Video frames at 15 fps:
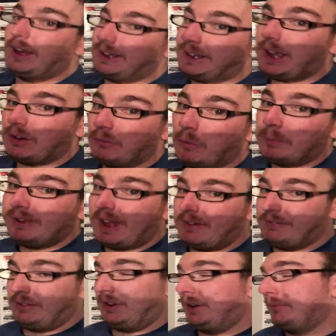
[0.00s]
Yeah, it will be
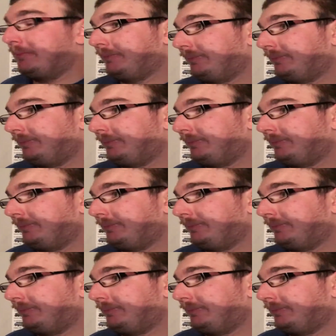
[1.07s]
definite.